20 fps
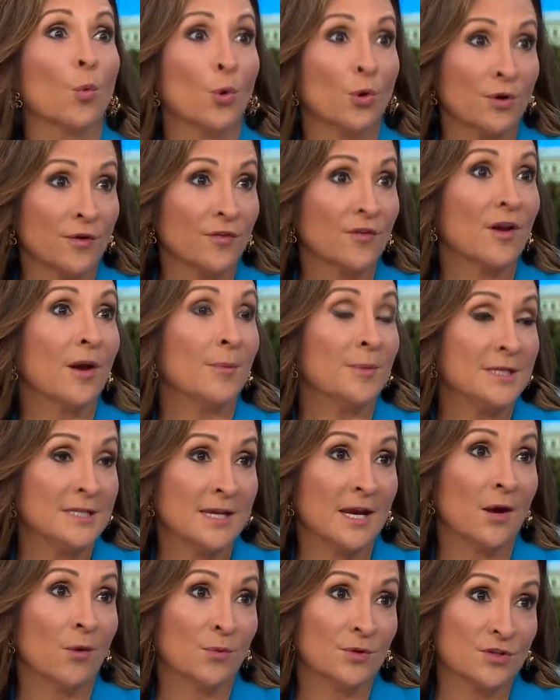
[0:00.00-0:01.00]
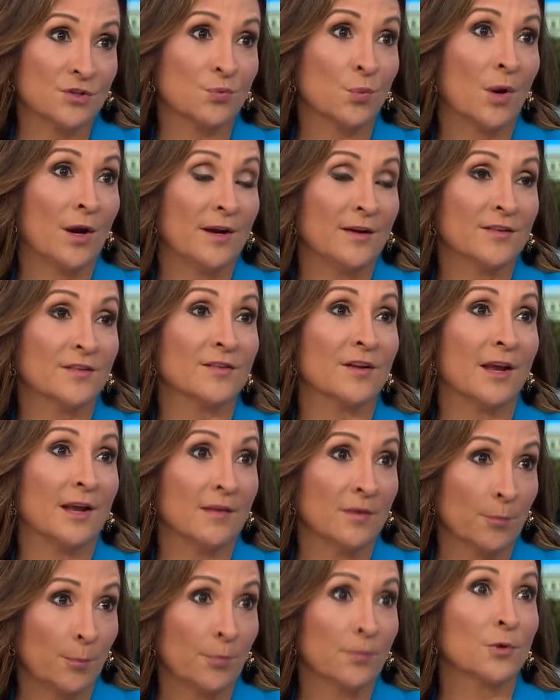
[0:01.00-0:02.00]
word is coming down, which is why I say
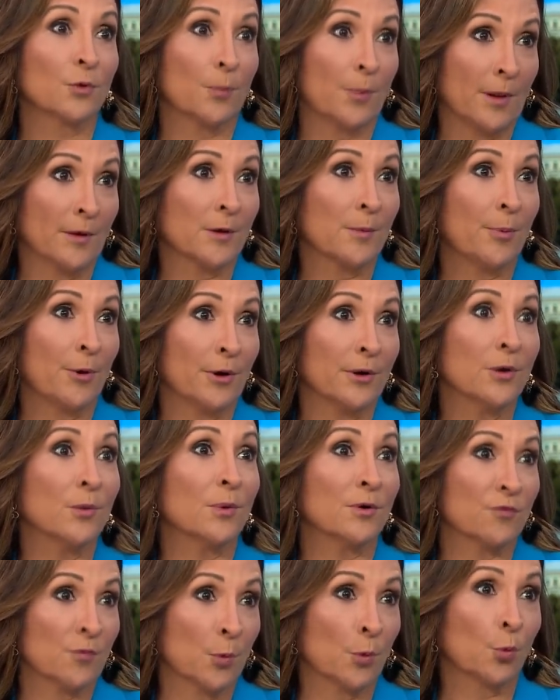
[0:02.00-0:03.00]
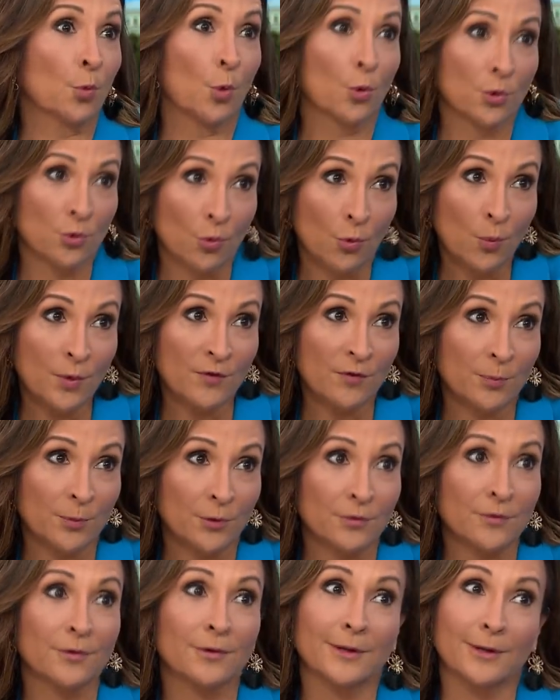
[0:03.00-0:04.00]
the Republican Party went from a roar to a
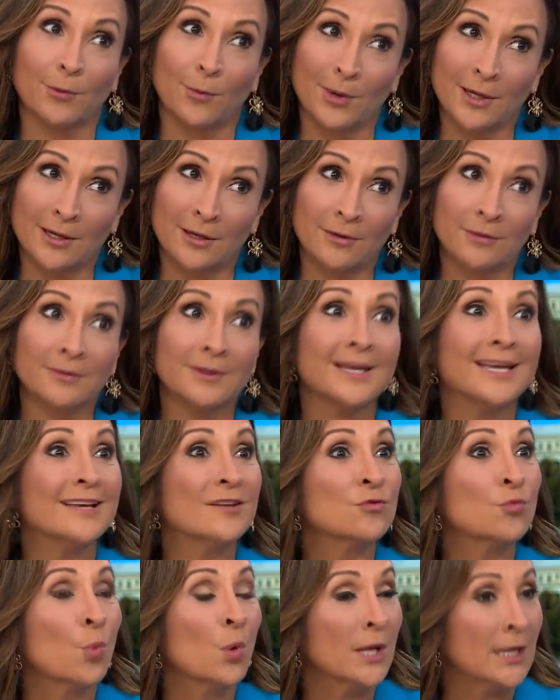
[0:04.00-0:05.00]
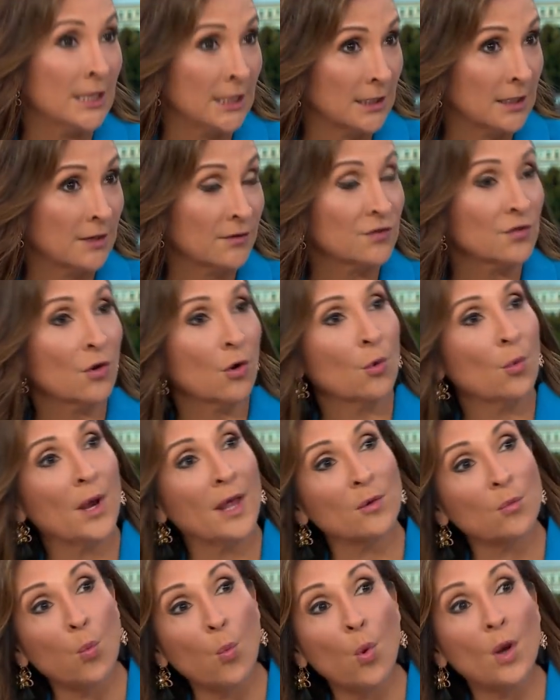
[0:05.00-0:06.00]
whisper. They're like, well, he's winning. So
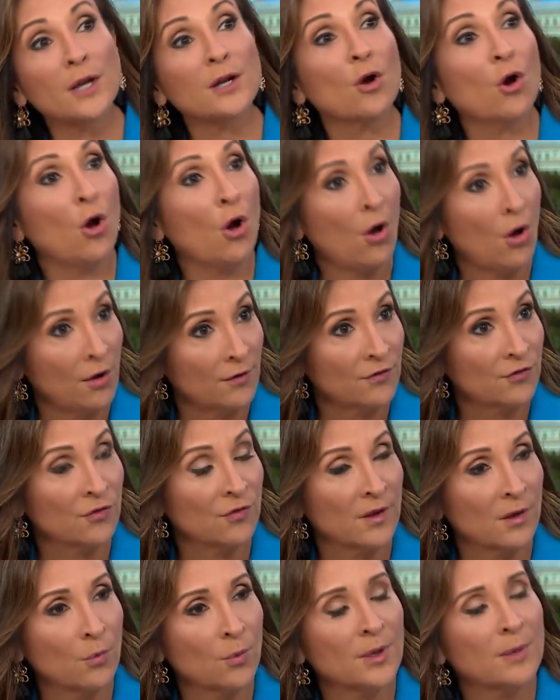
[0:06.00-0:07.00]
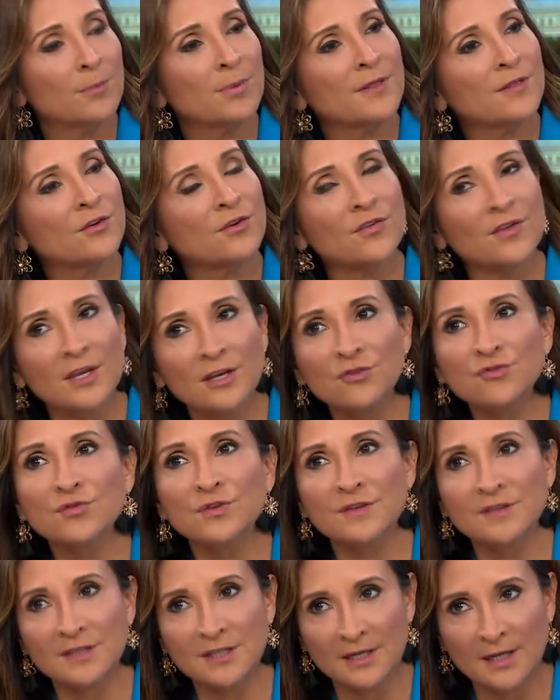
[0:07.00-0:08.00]
at what cost do they win? But there's
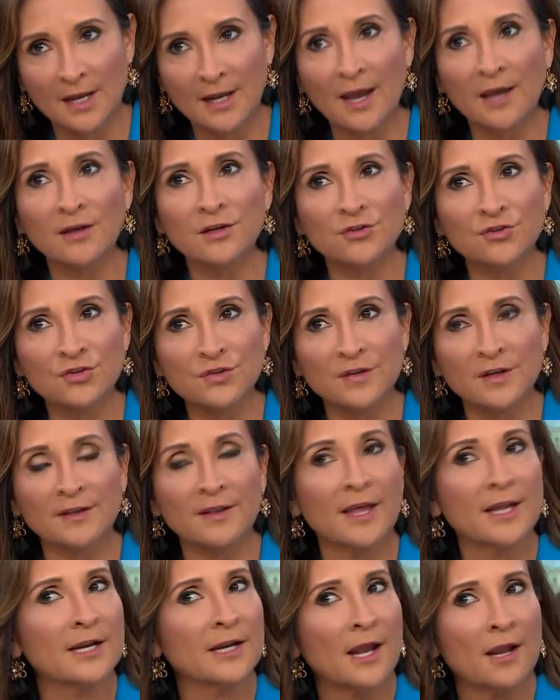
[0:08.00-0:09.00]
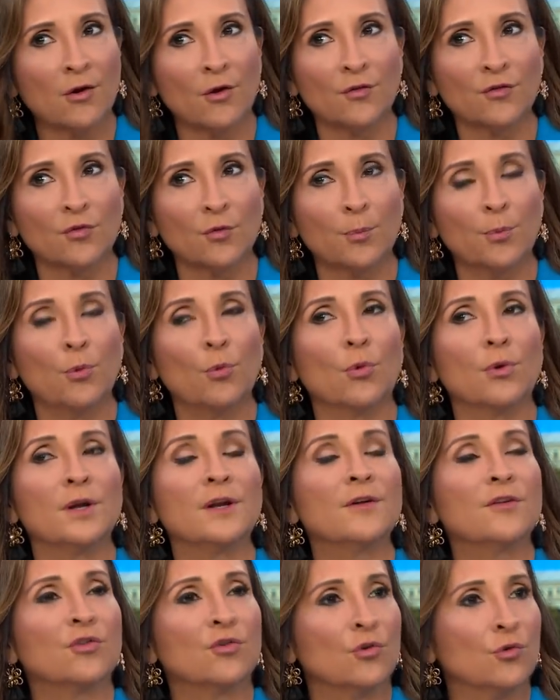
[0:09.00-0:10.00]
interesting issues like that. And I'd also
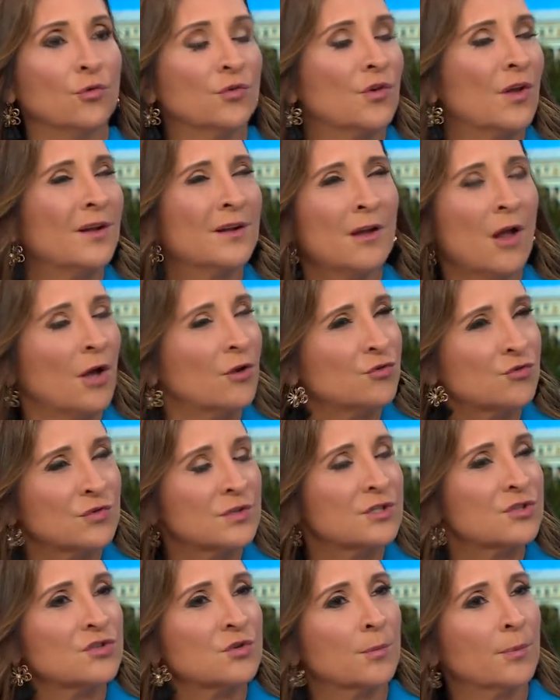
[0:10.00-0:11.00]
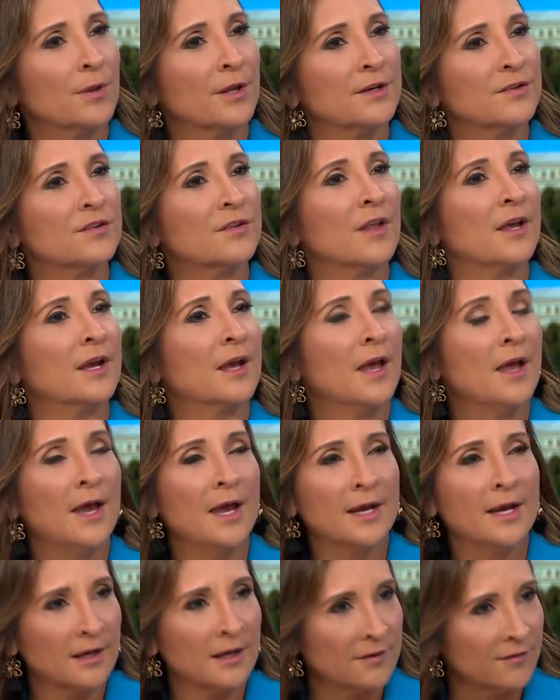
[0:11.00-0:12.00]
point to a non-traditional place like
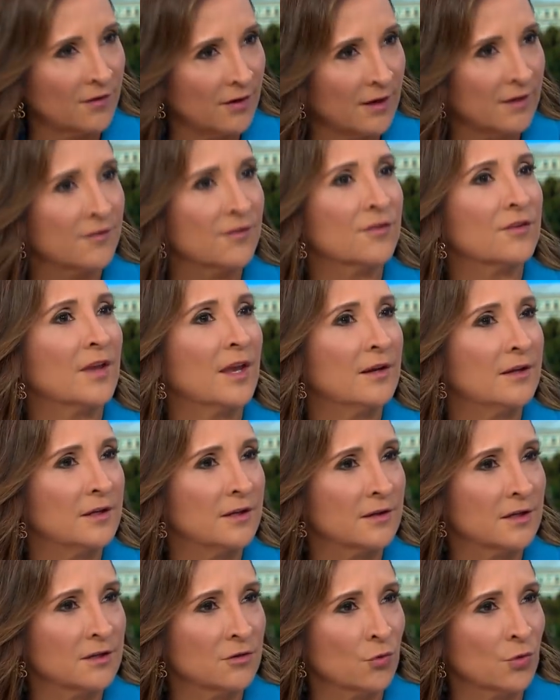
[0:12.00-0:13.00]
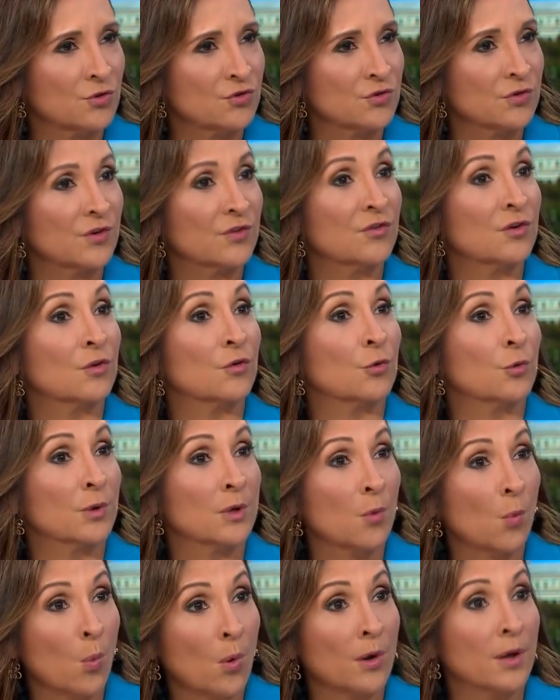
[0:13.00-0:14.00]
Texas Congressional District
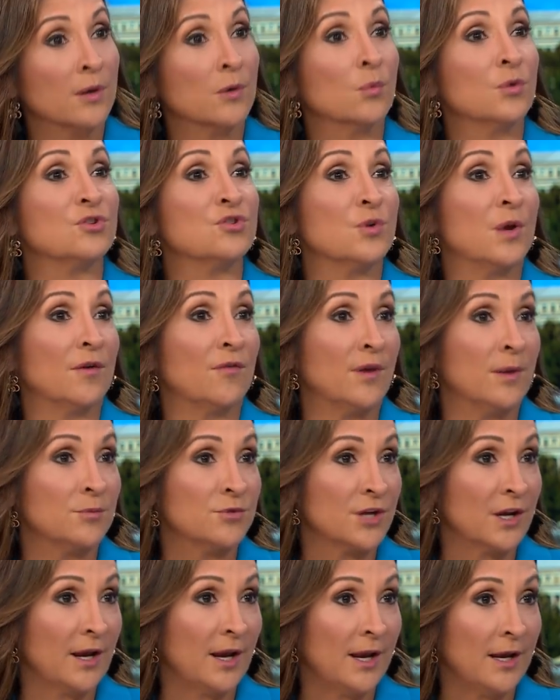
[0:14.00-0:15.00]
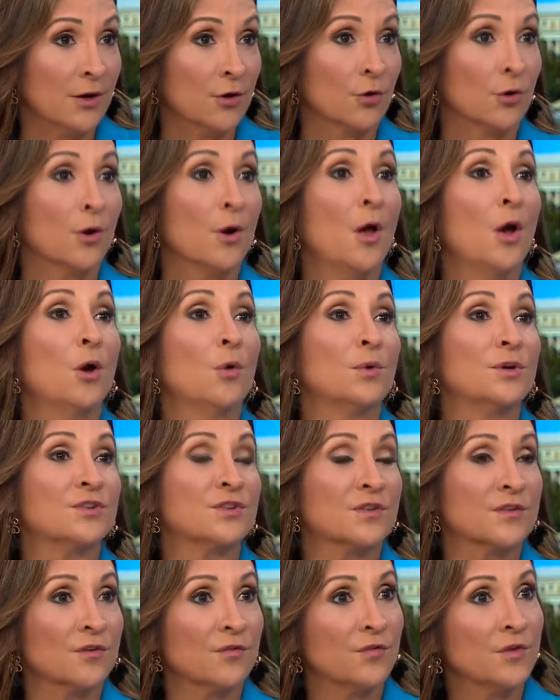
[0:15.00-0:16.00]
31, which you have MJ Hager, which
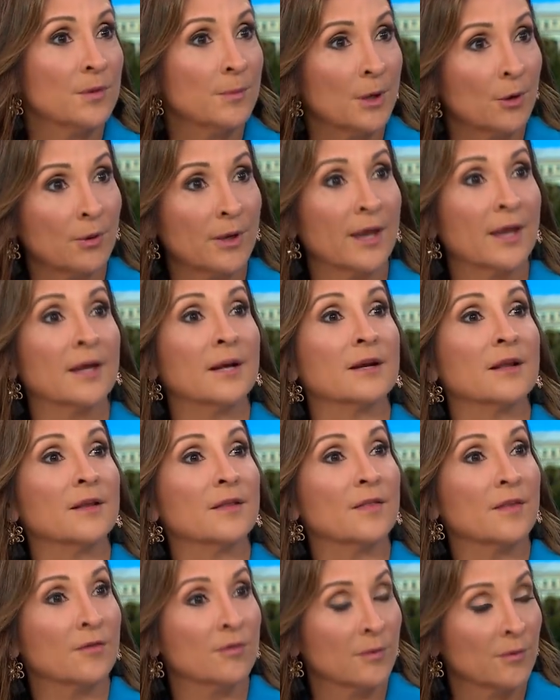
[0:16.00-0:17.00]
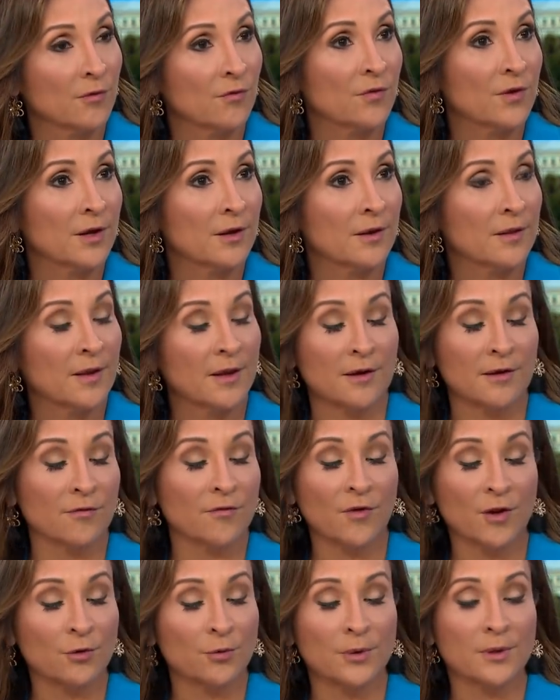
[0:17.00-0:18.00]
is the female candidate, the
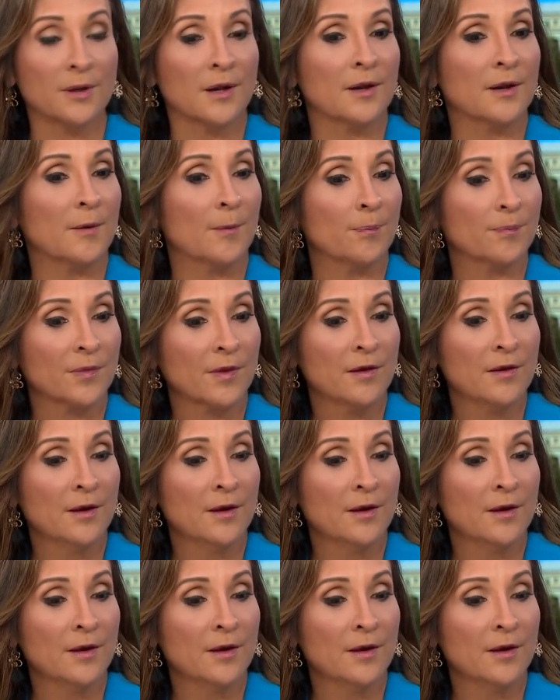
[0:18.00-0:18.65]
veteran